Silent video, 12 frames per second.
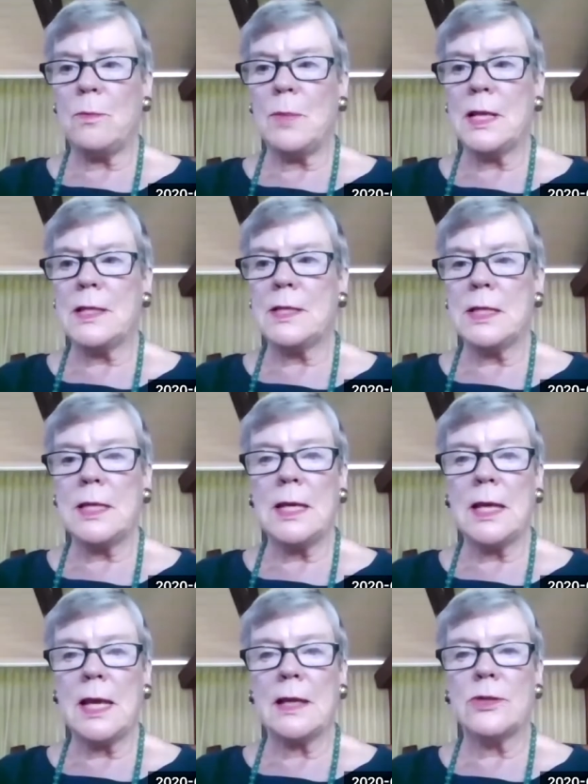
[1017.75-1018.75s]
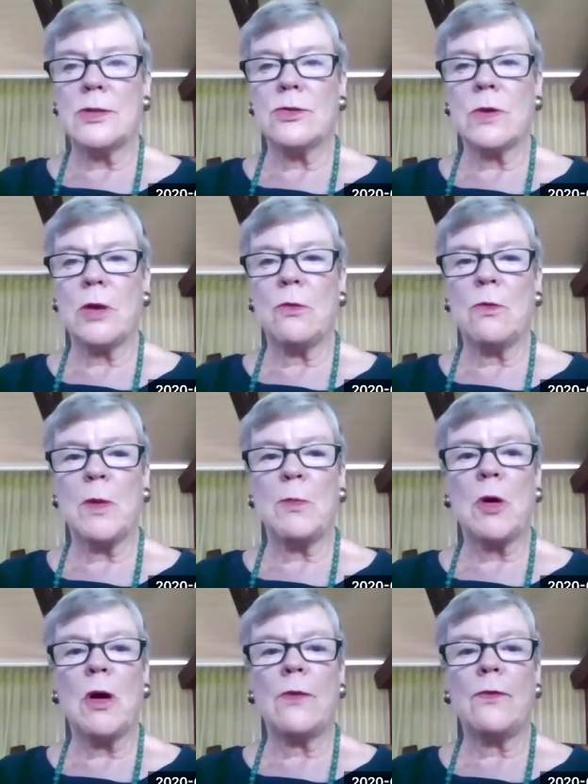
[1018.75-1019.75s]
Billingslea and Sergei
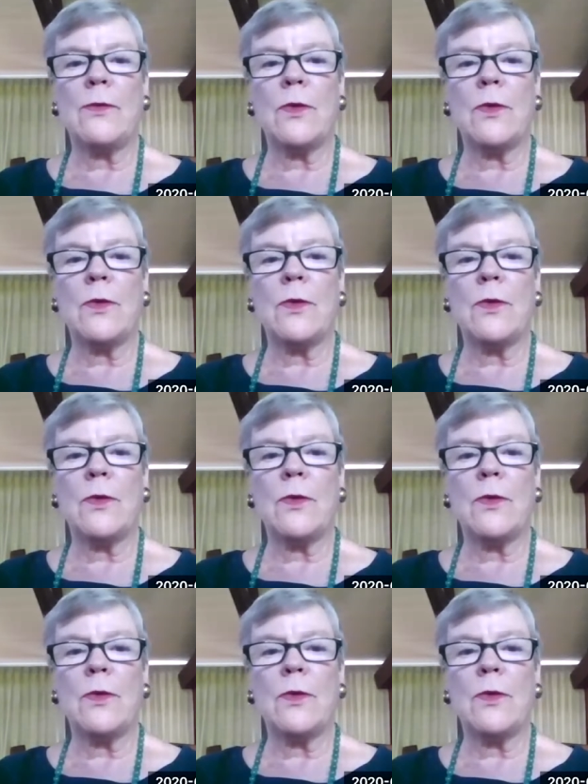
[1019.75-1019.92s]
Ryabkov